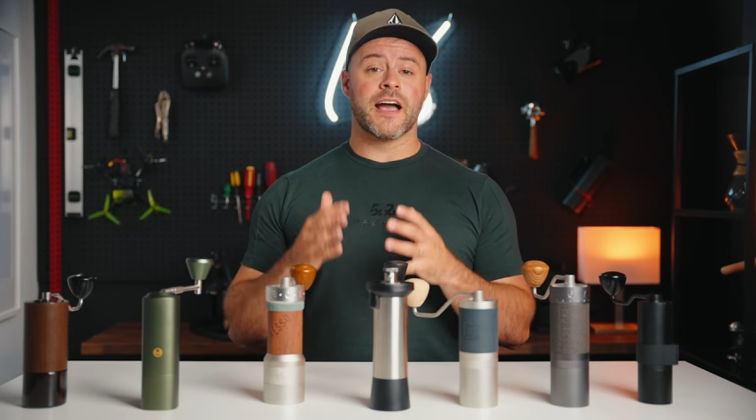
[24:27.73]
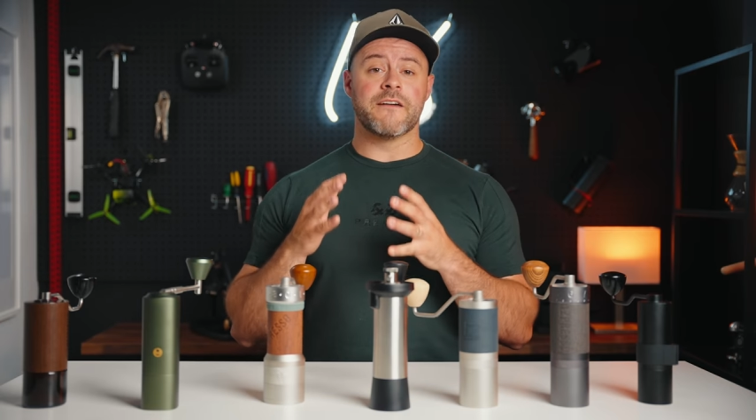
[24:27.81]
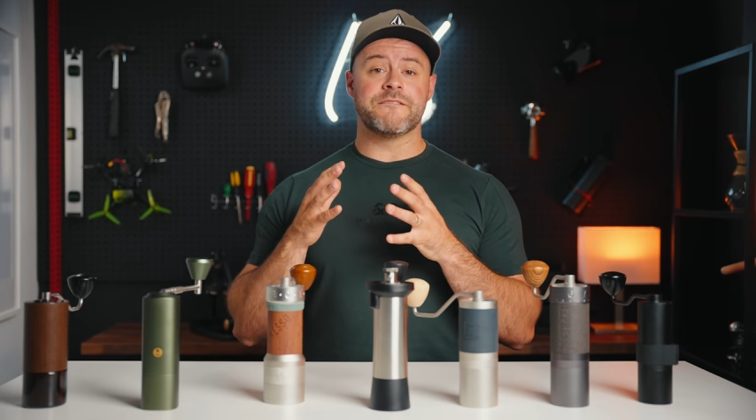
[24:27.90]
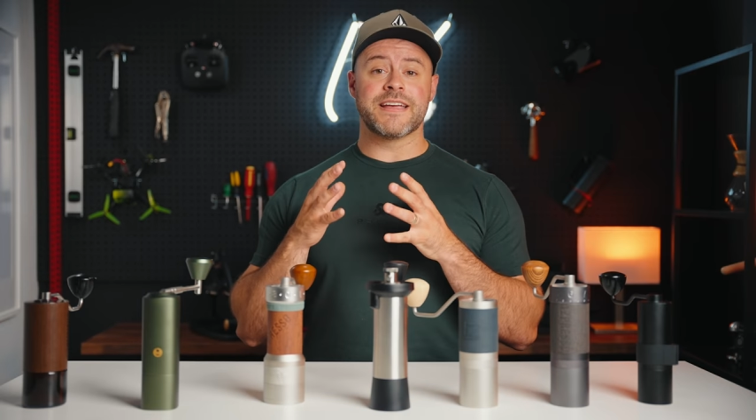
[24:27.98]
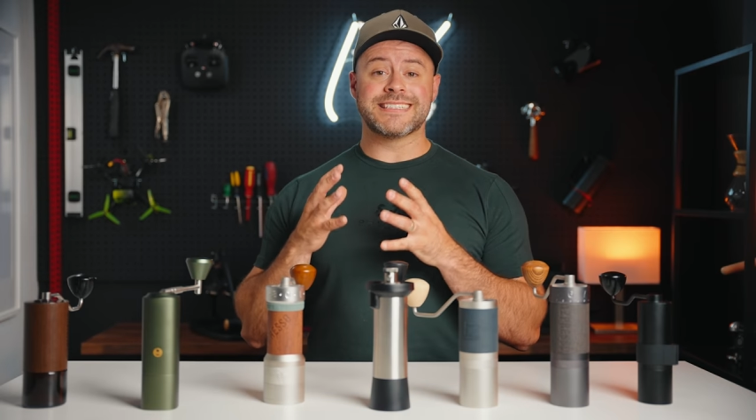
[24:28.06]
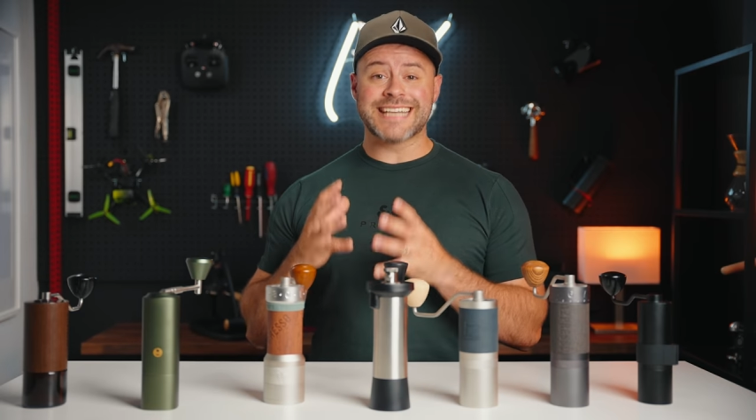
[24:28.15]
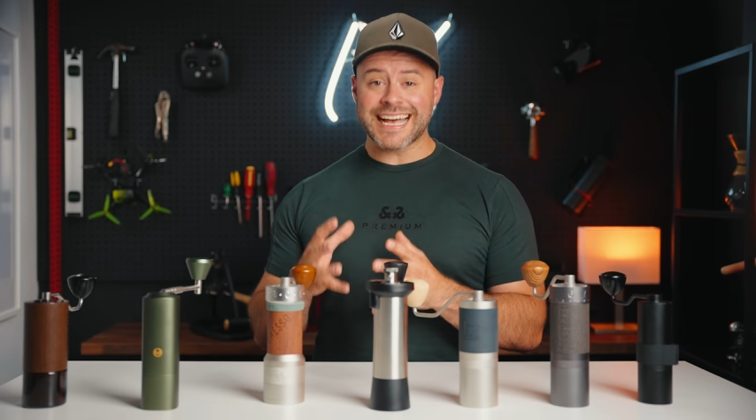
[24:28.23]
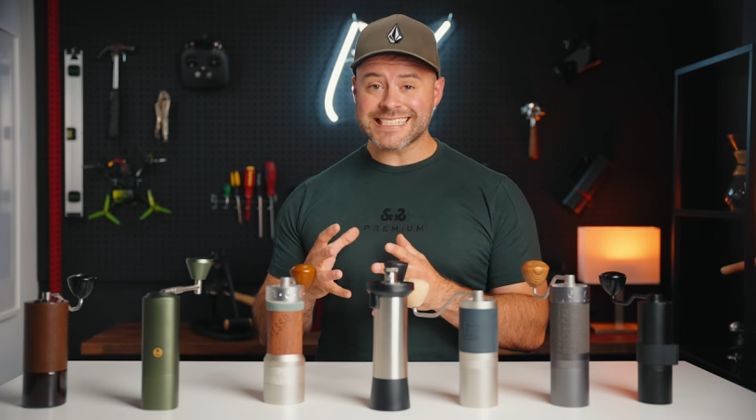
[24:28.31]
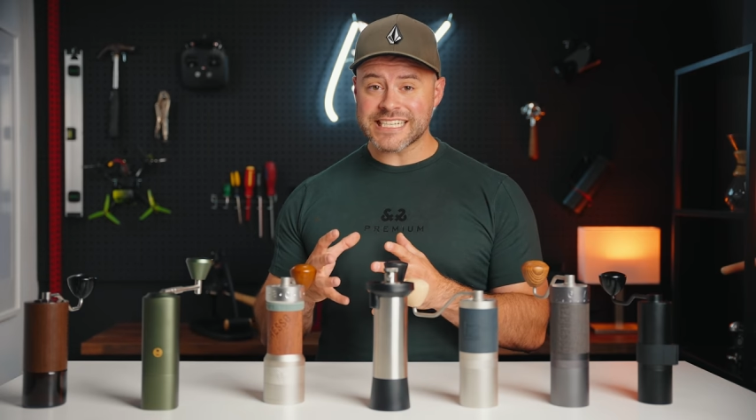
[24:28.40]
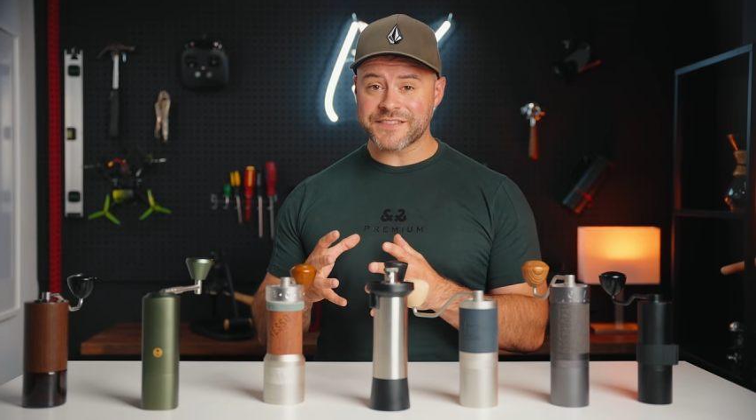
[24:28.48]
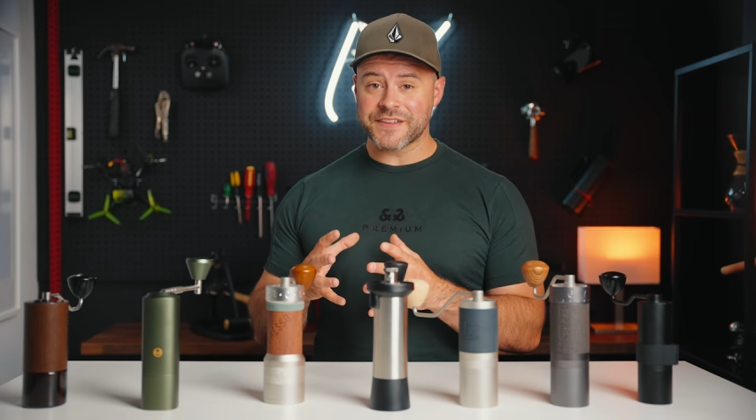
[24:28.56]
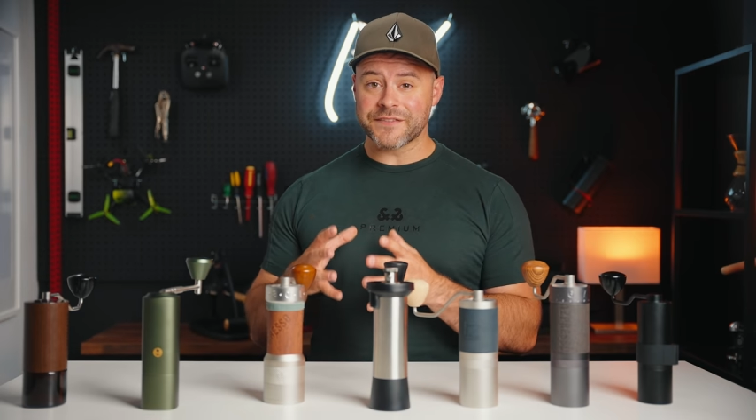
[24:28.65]
A
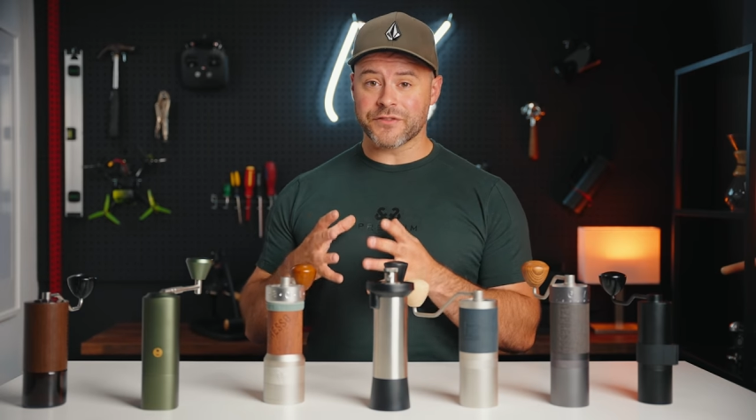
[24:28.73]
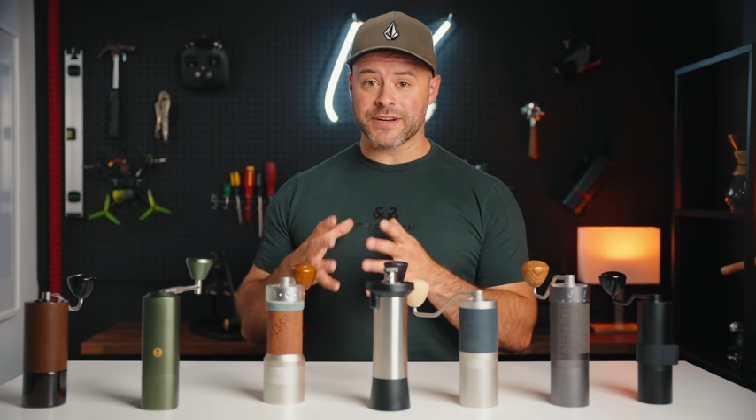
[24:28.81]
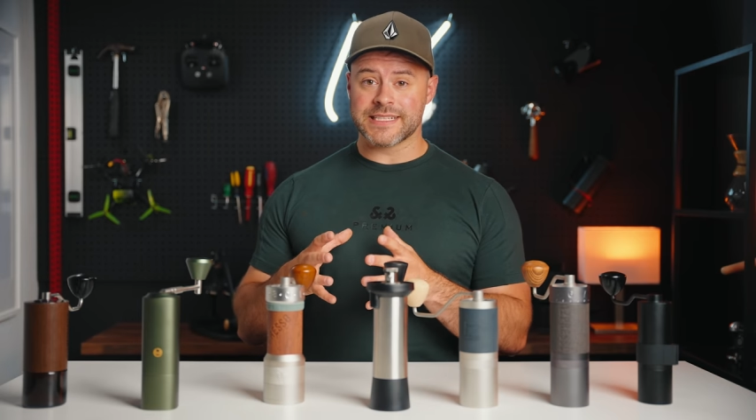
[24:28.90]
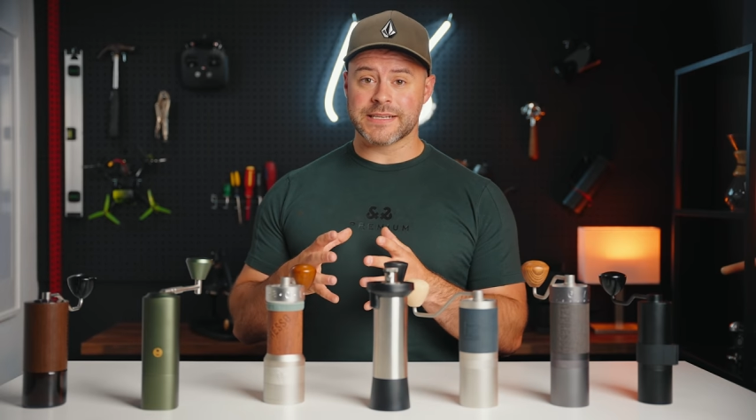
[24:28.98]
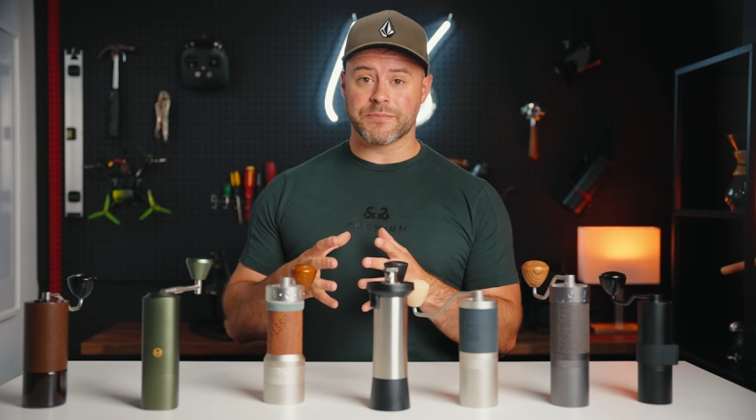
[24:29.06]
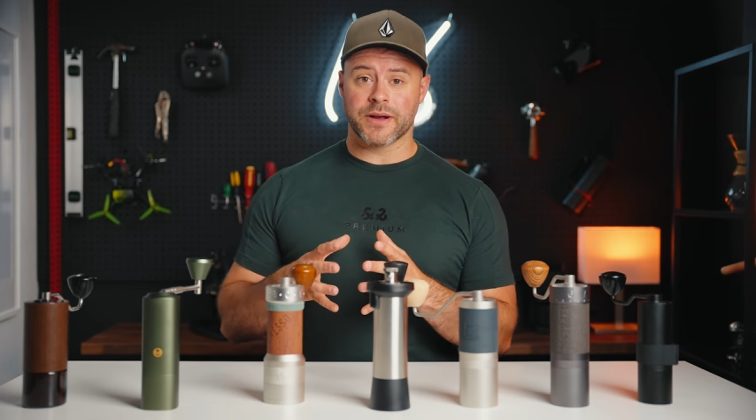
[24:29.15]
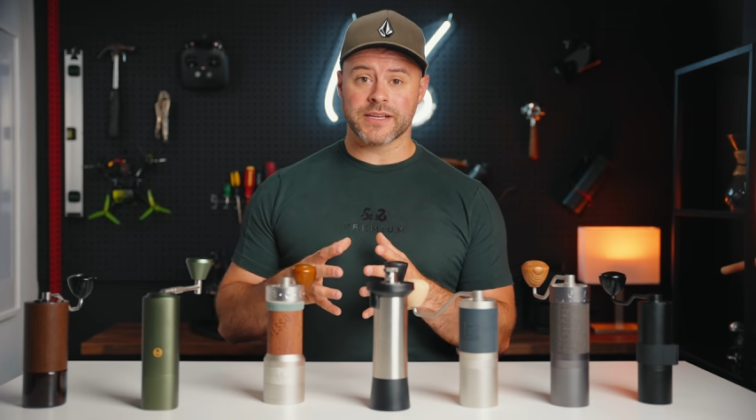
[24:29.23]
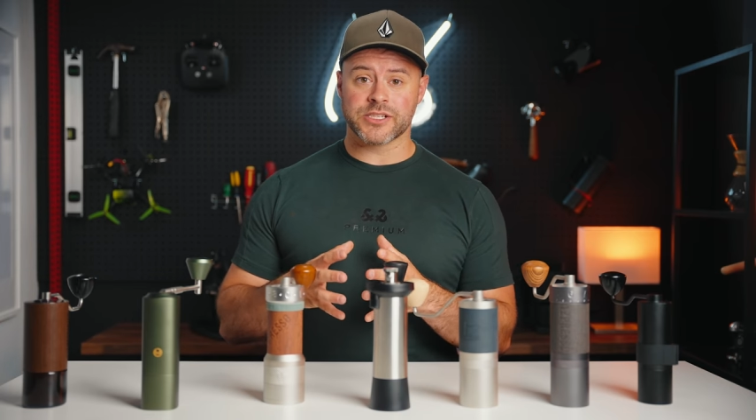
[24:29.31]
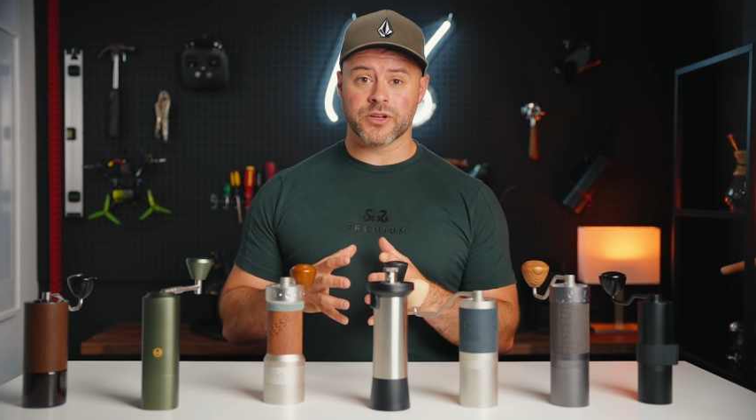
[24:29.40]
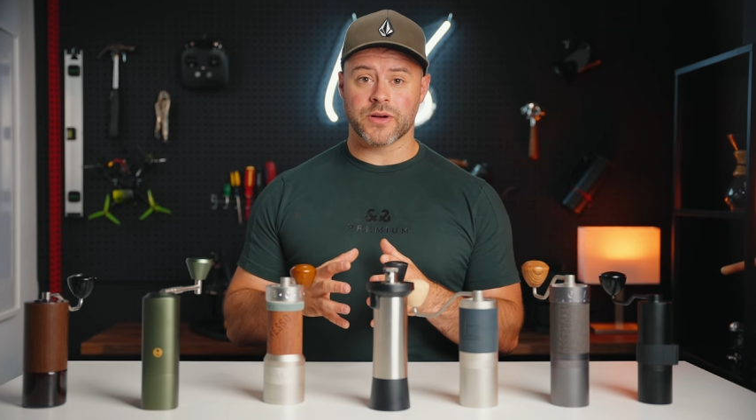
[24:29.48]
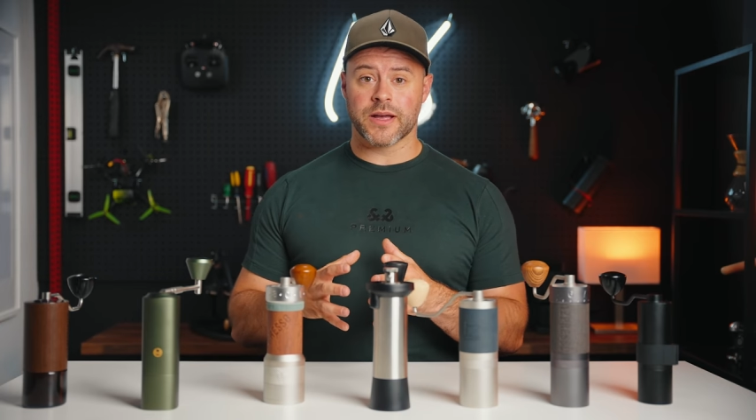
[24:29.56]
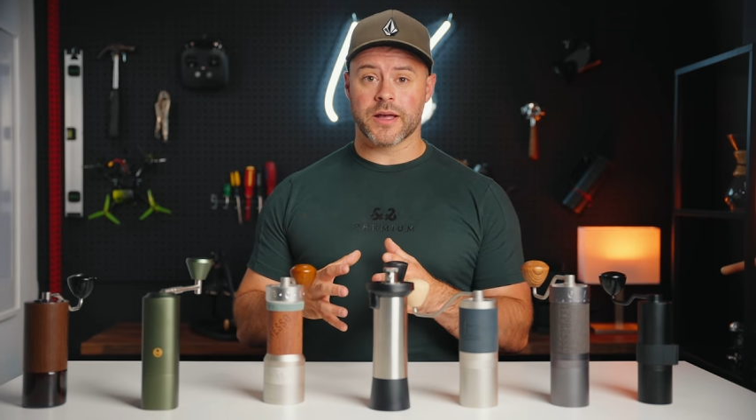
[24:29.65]
fantastic feat for one Zpresso